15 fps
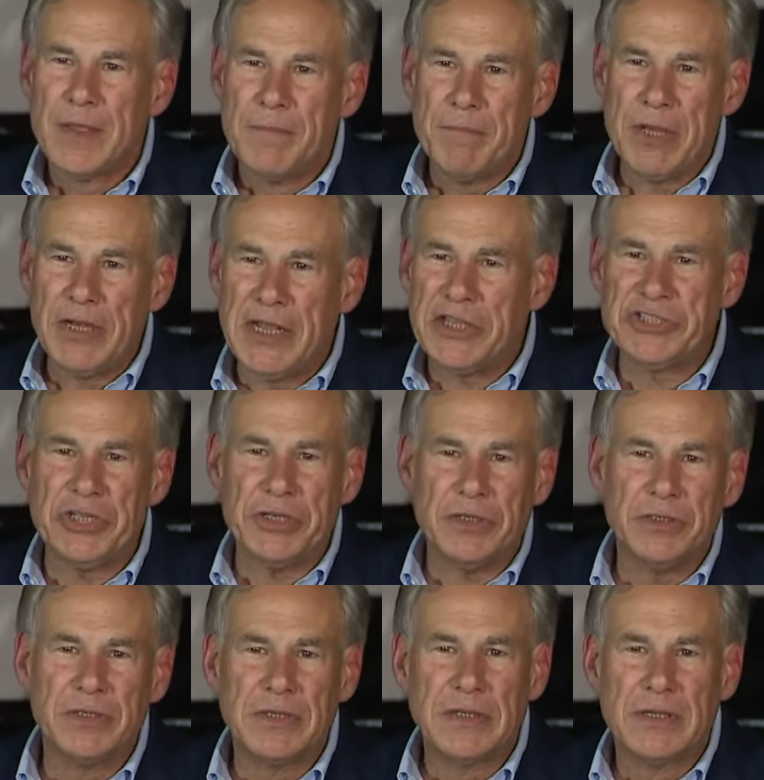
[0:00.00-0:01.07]
But listen,
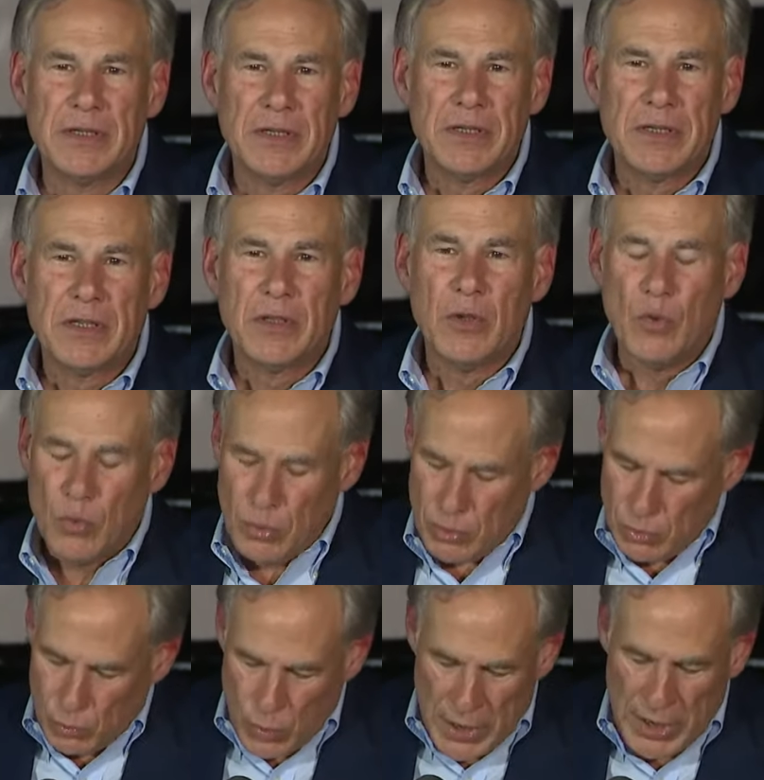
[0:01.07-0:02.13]

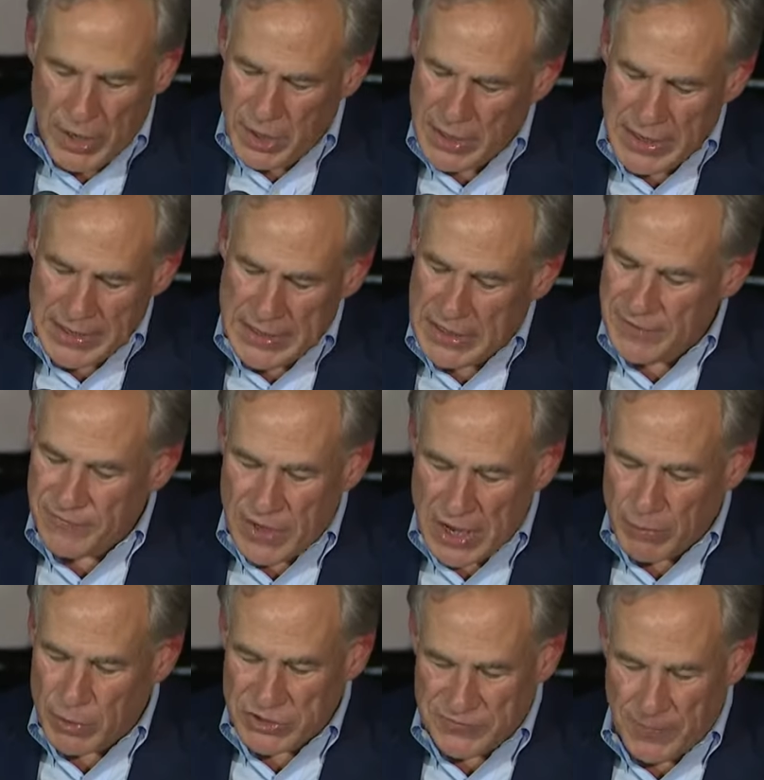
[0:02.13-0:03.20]
where and if
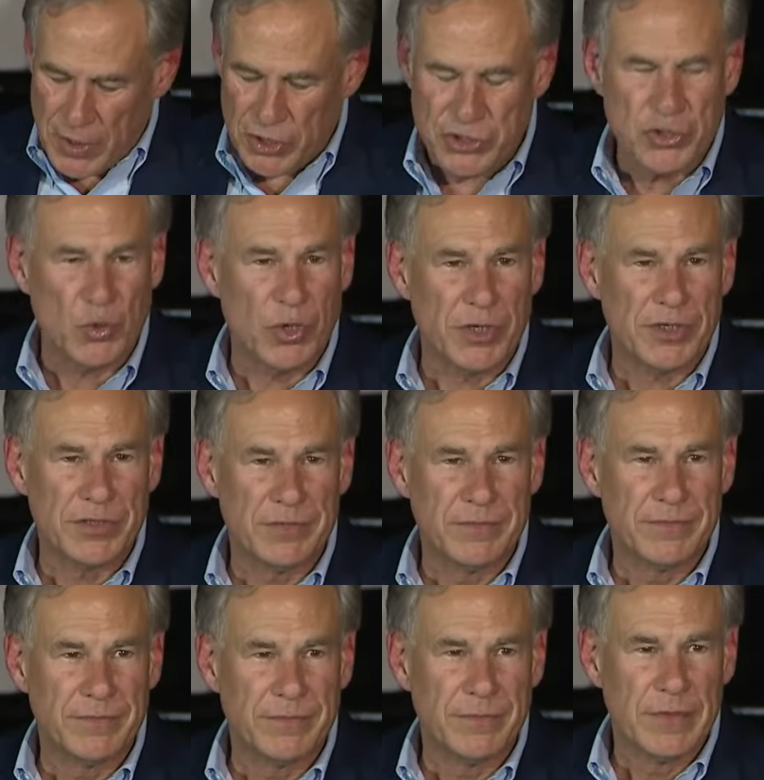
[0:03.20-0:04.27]
Congress falls short,
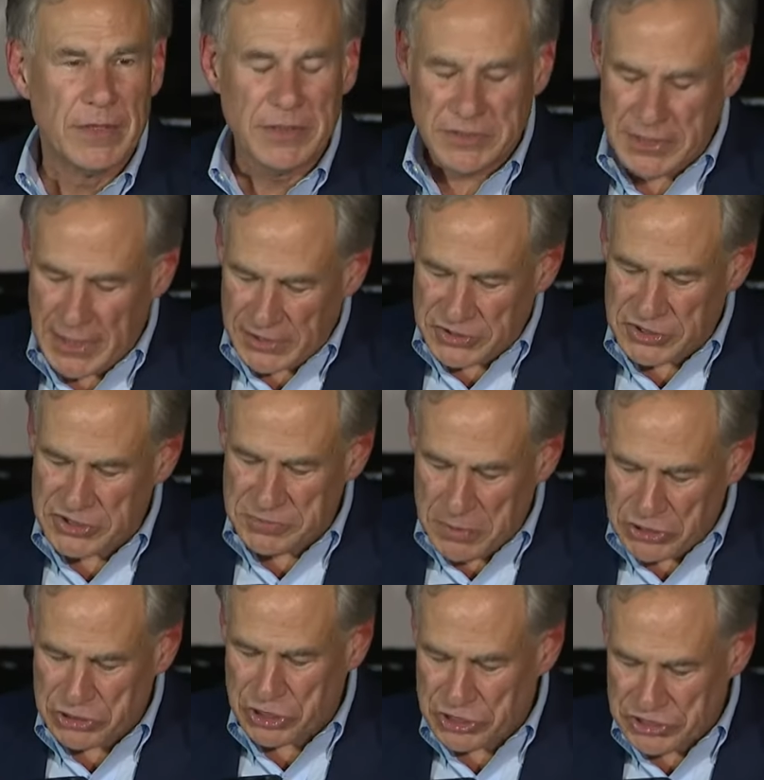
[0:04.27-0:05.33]
Texas
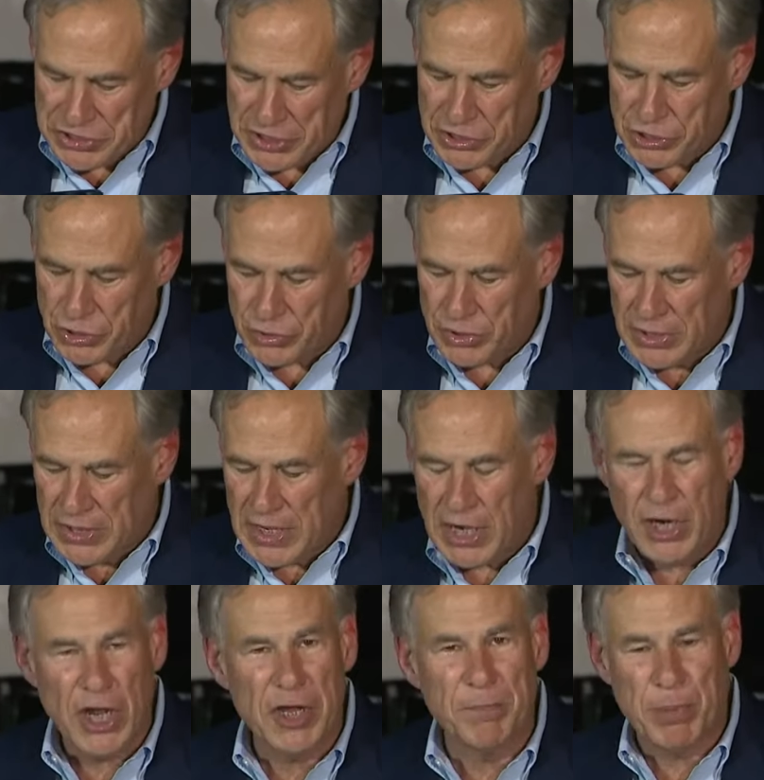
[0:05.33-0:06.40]
must continue
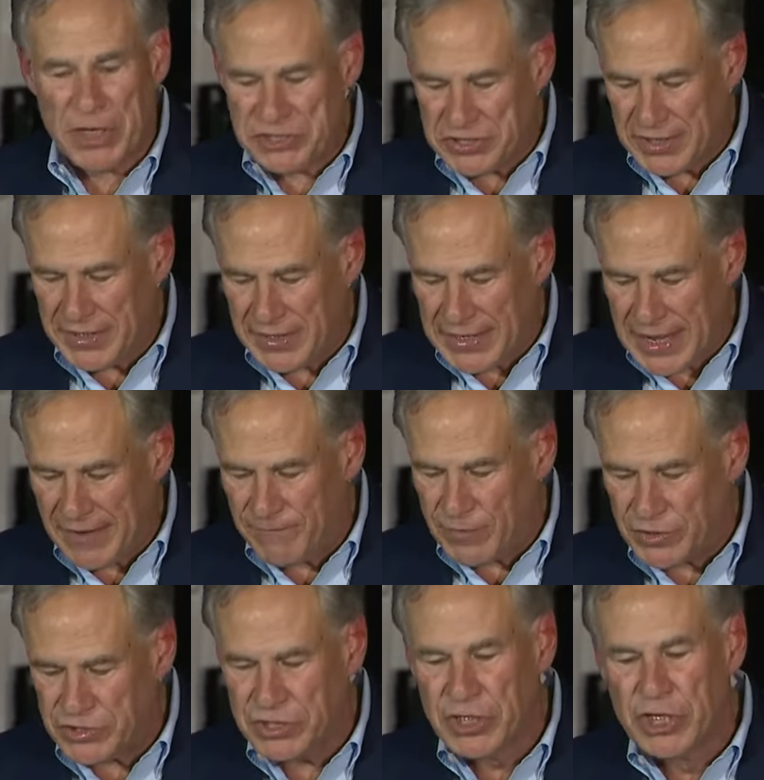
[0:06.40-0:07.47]
our unprecedented
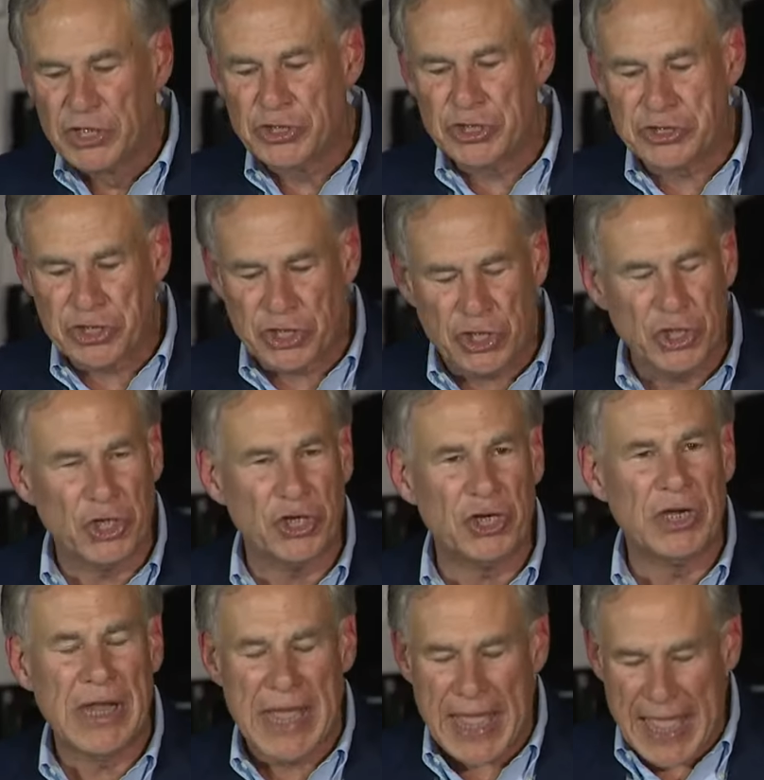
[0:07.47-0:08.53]
efforts to
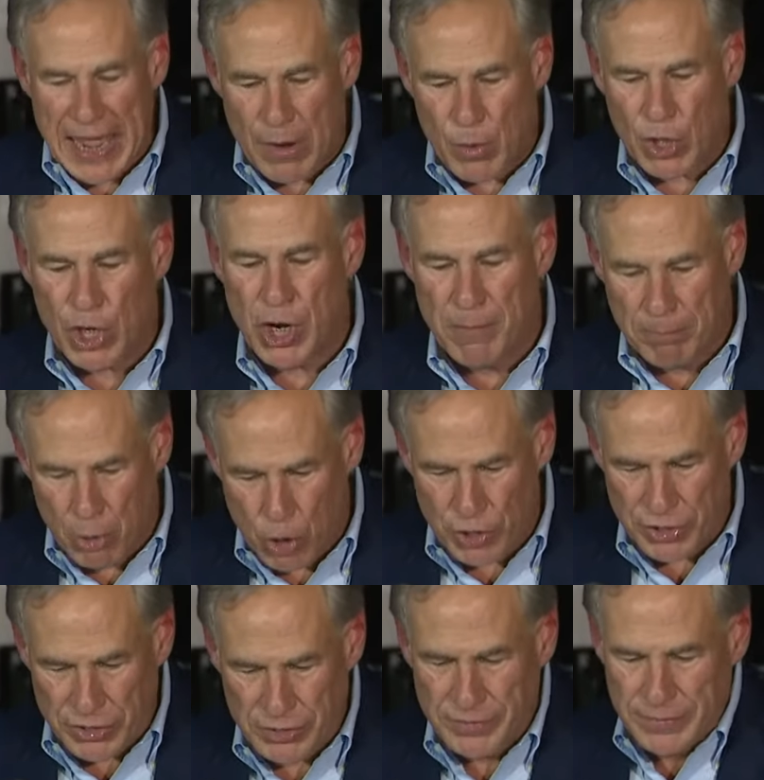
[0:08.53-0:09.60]
secure our
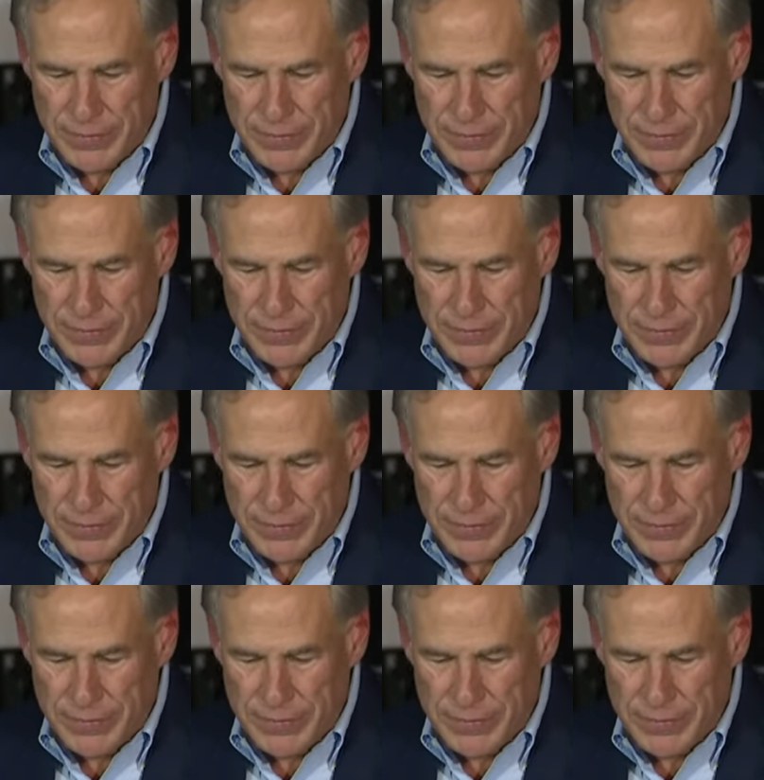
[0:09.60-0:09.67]
border.